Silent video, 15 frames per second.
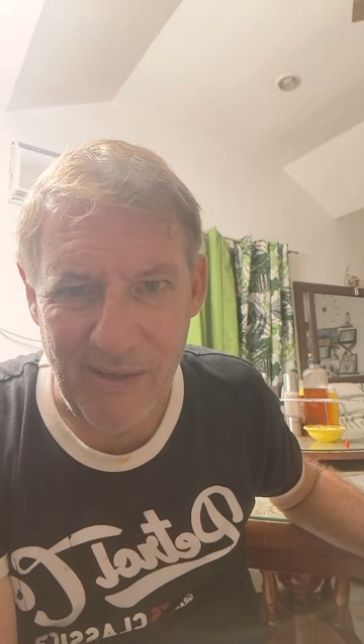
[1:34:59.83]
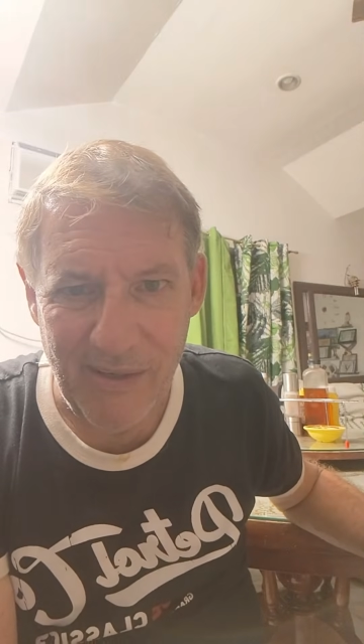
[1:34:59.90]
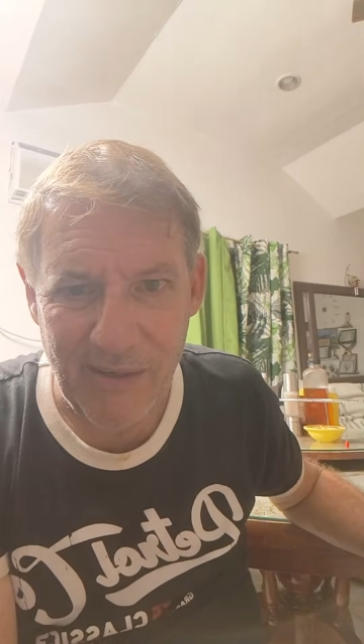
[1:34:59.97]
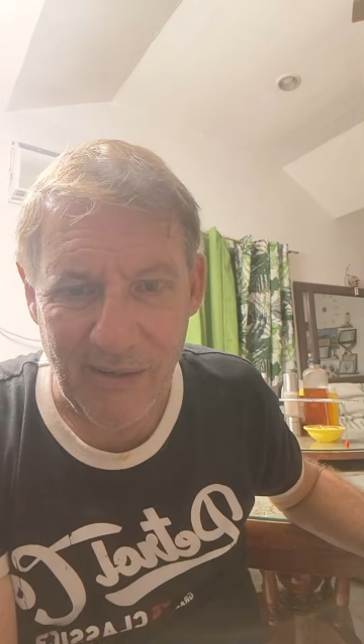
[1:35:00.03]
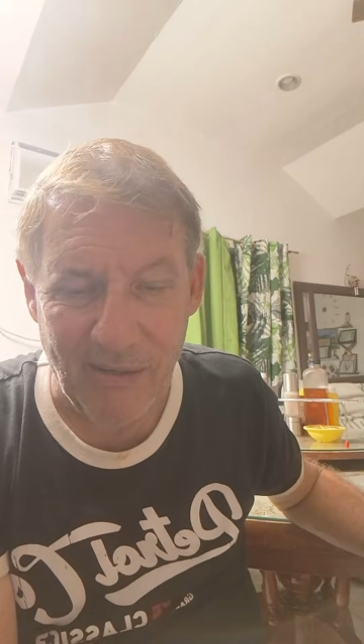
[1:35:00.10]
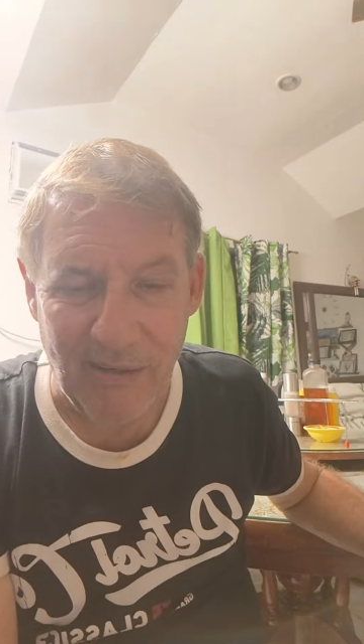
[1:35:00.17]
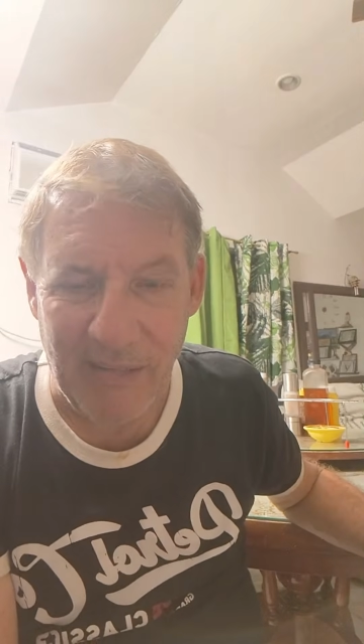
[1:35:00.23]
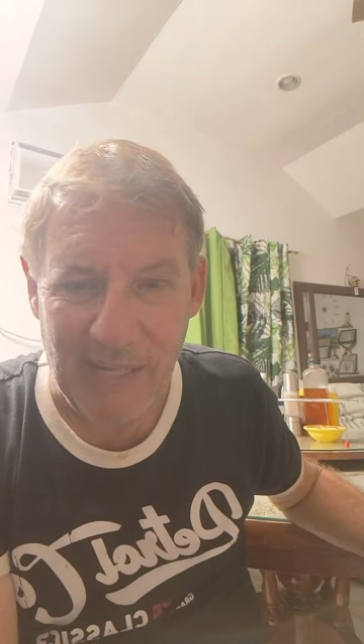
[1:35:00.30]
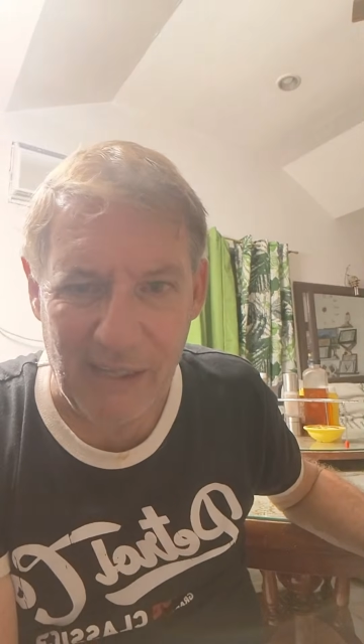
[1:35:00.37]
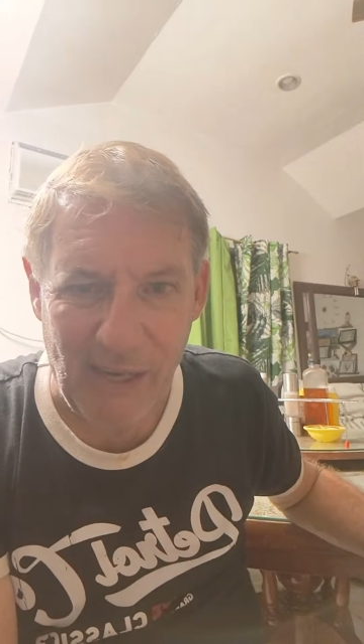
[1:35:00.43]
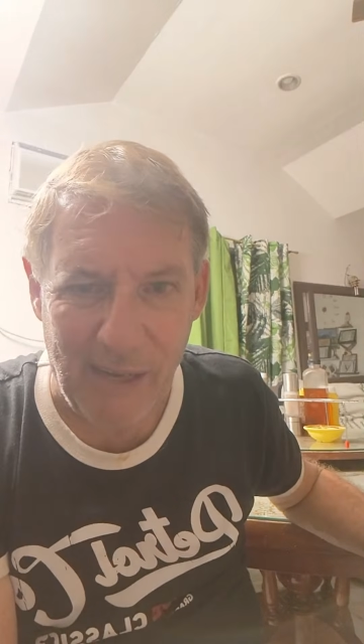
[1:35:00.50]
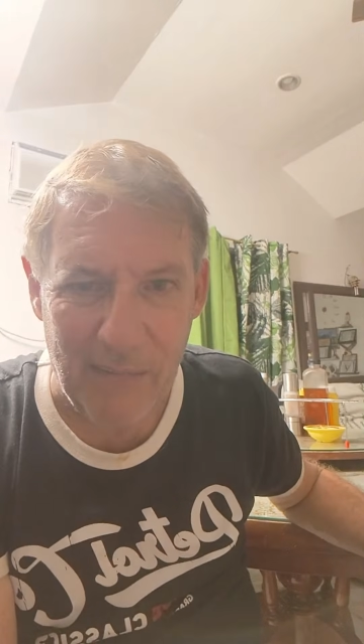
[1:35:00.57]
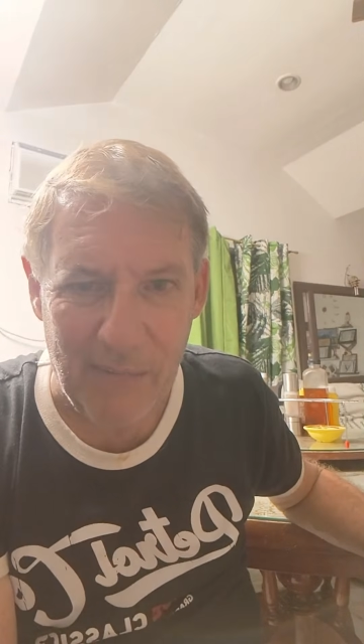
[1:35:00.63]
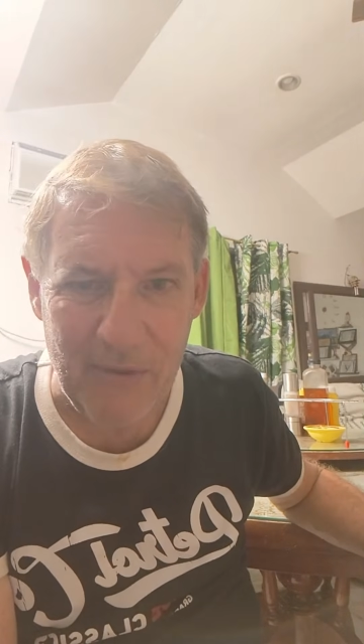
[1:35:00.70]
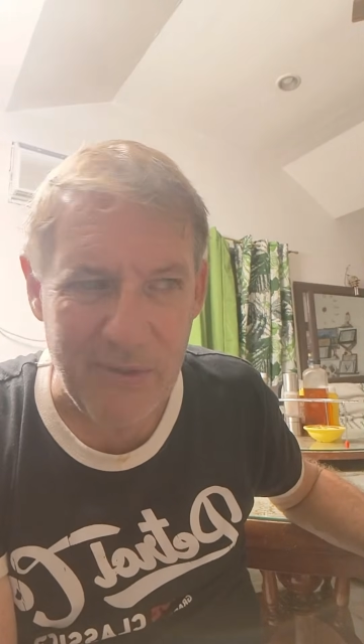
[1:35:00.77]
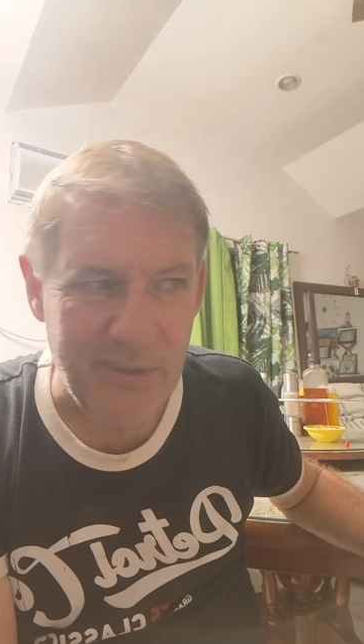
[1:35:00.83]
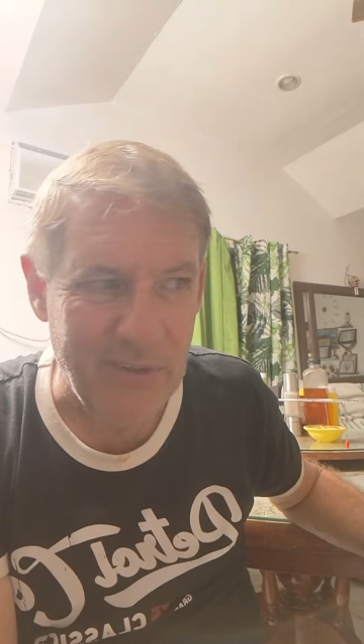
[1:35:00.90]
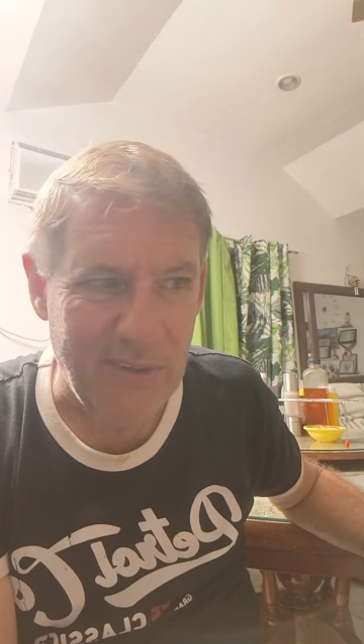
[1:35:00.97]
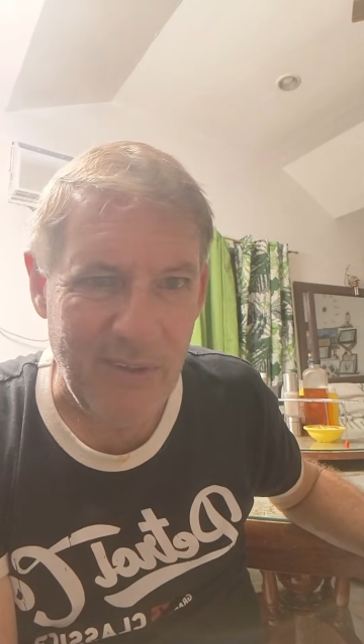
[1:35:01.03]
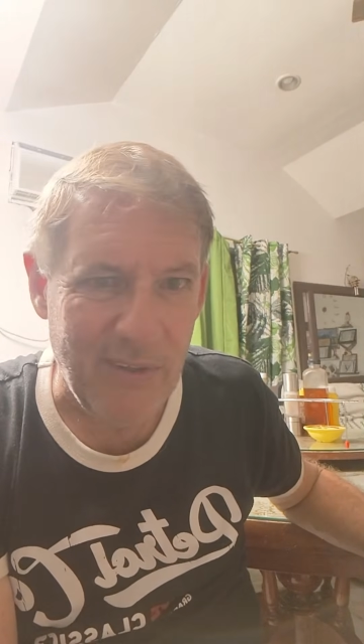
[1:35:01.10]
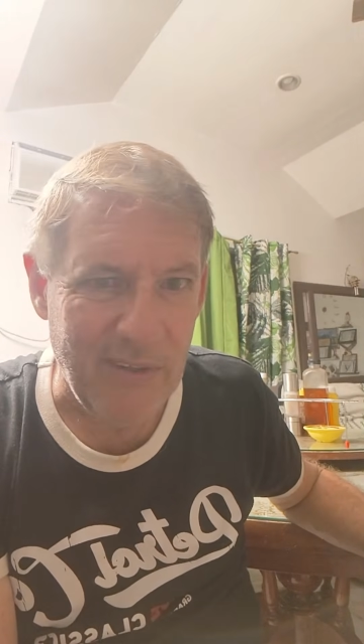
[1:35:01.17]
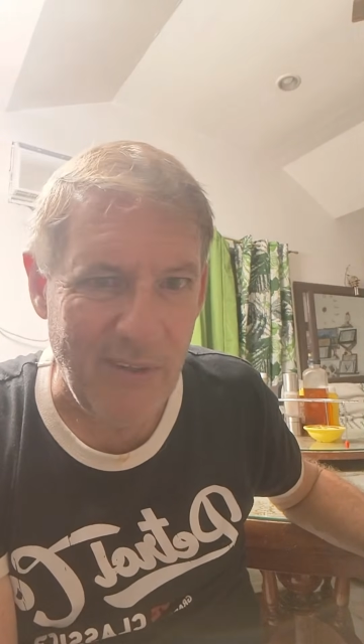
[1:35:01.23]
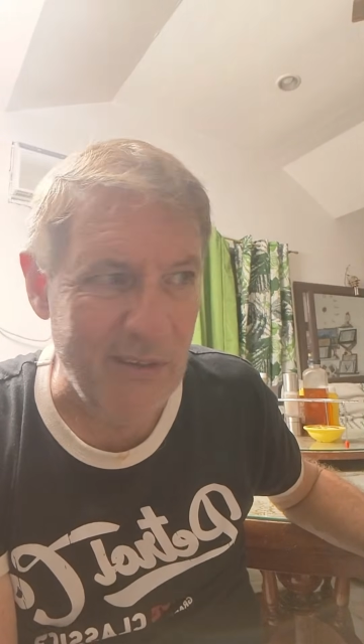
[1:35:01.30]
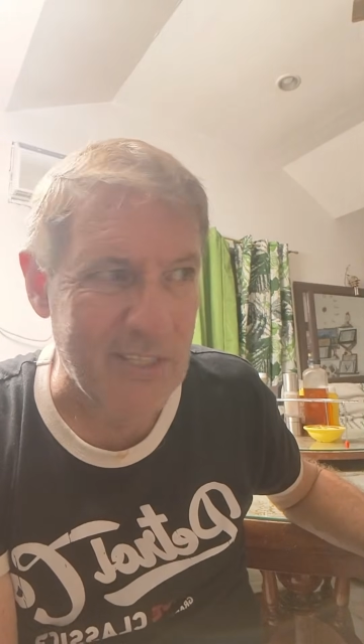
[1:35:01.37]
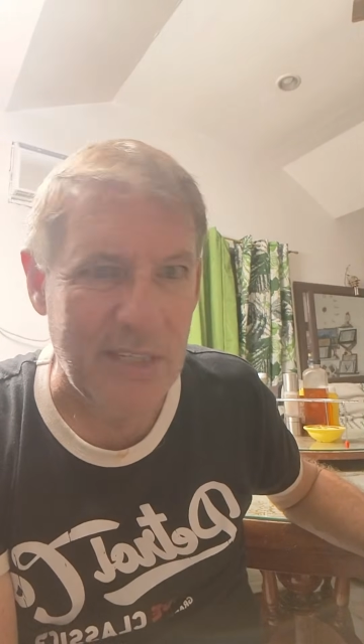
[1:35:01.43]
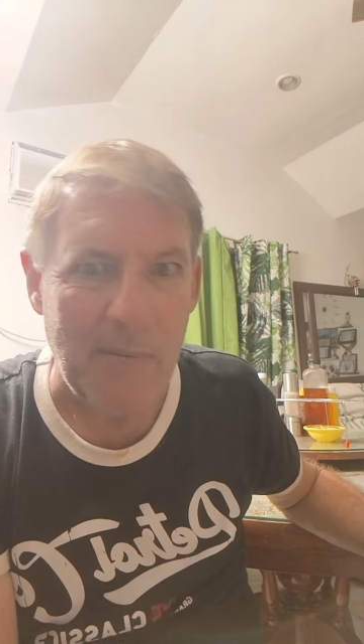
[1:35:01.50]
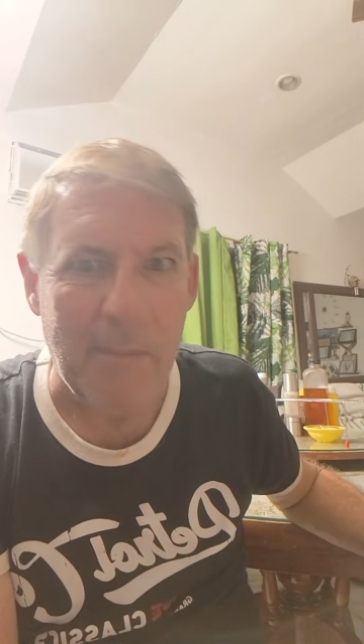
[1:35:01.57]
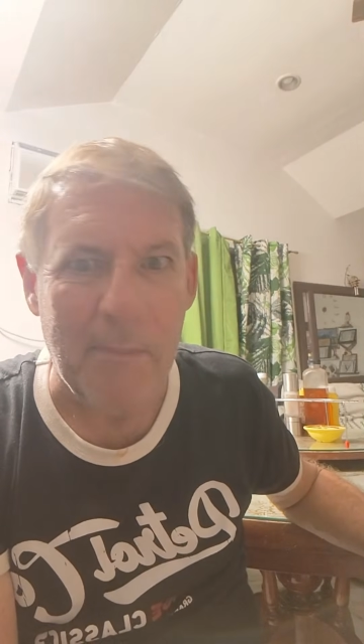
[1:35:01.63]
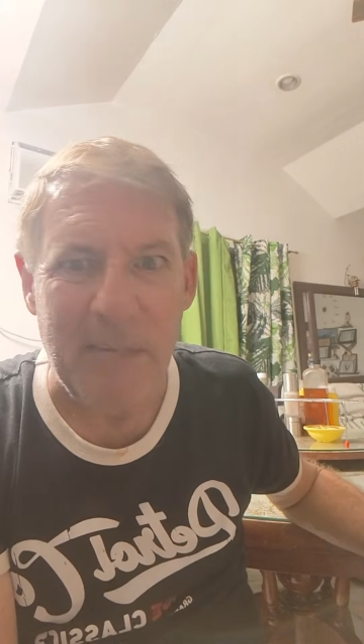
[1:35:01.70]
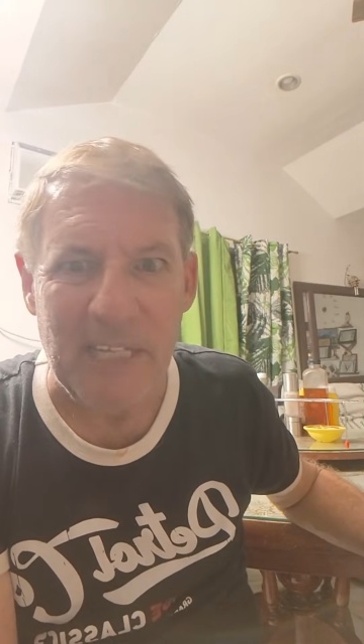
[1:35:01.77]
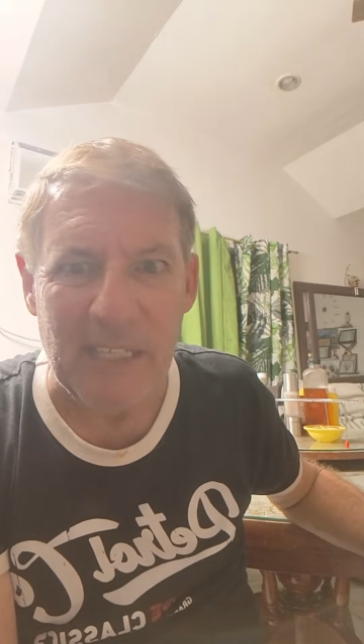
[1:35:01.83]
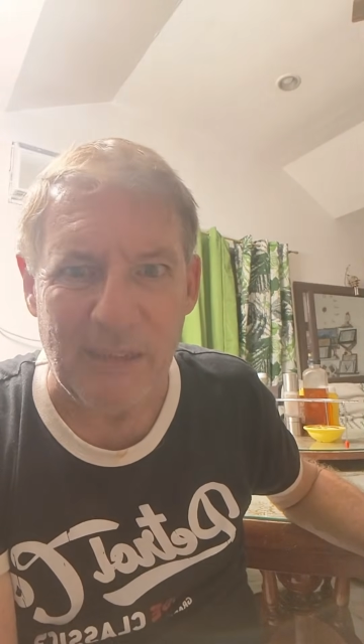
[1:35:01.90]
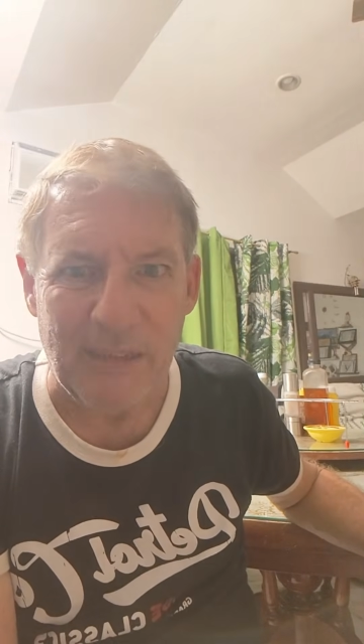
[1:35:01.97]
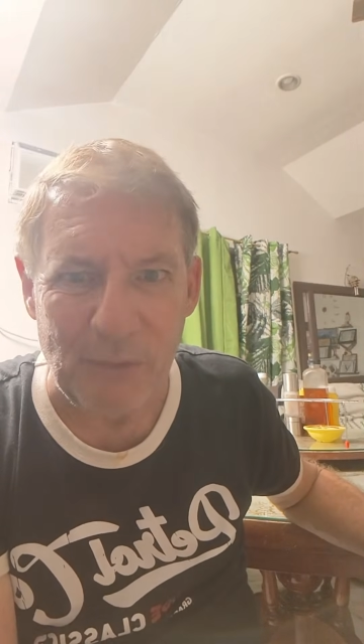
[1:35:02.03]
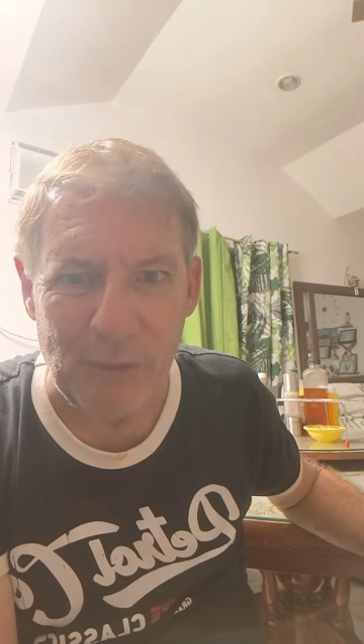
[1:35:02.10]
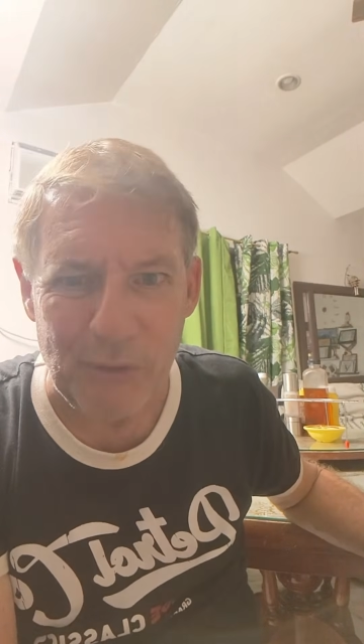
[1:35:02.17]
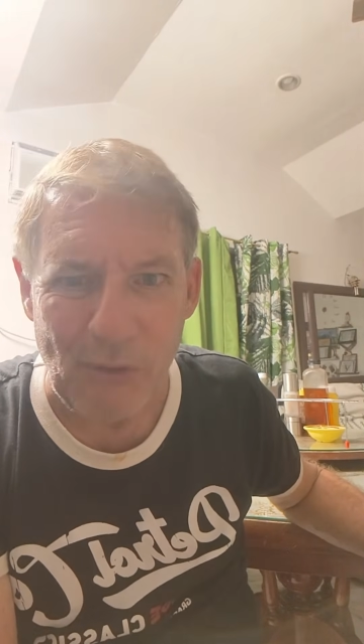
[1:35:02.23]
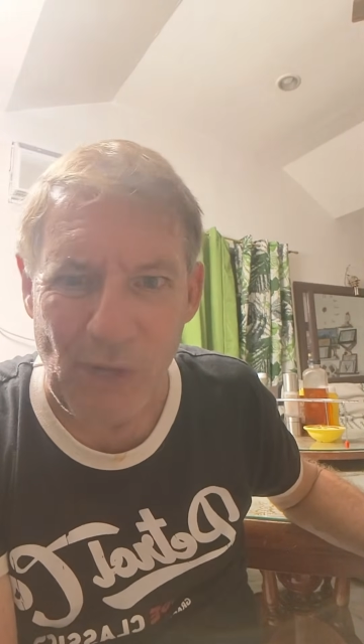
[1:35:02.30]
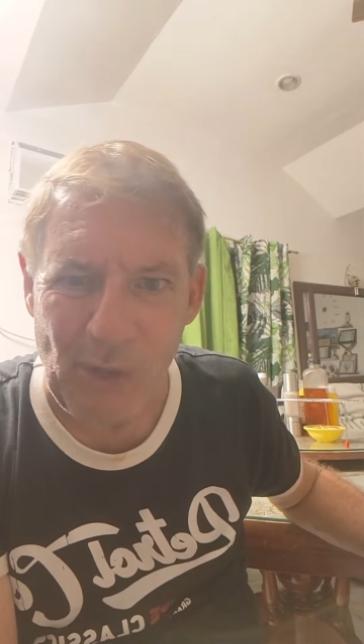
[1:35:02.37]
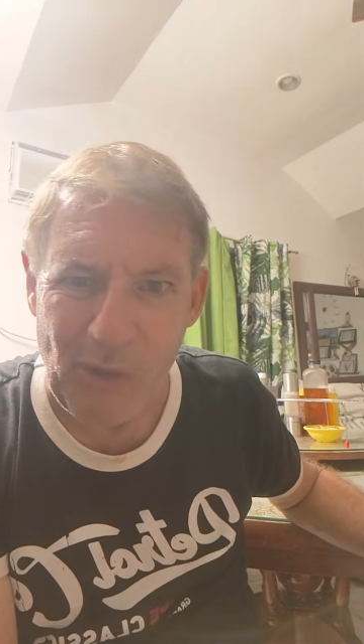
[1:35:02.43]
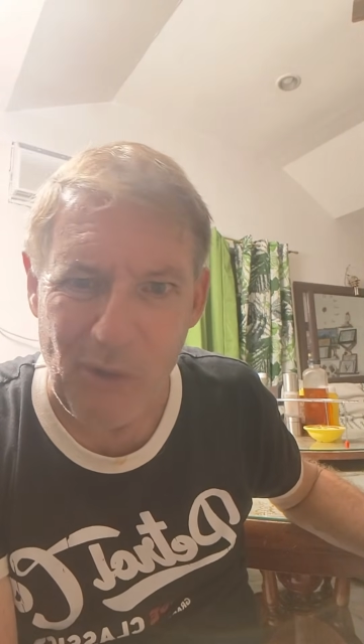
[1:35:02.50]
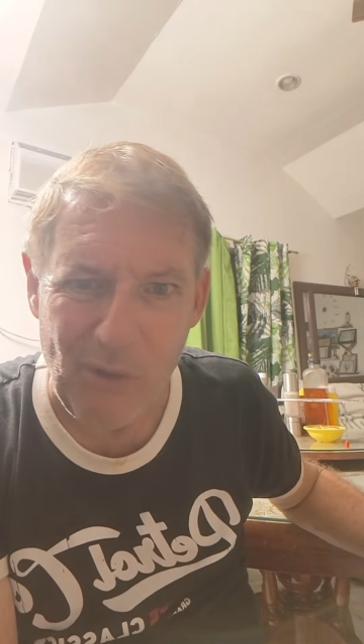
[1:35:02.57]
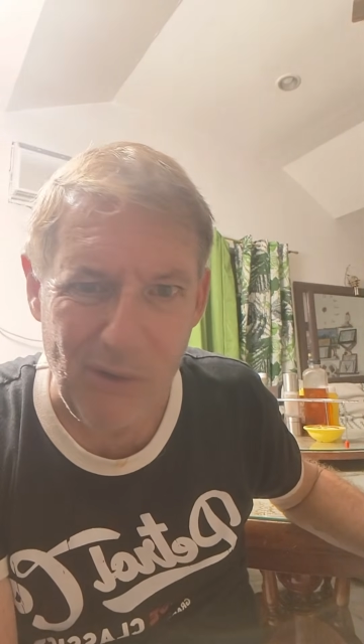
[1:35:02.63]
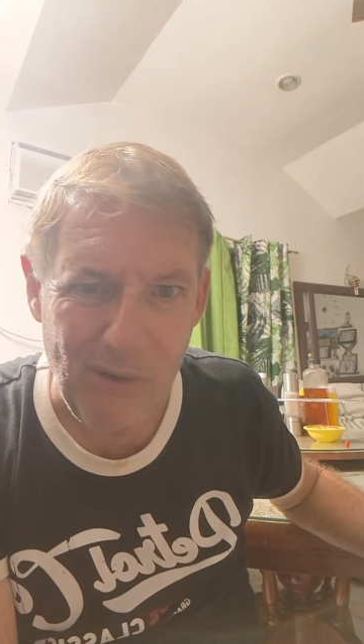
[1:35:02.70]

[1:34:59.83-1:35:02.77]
The latecomers, they'll just come up and eat the food and go.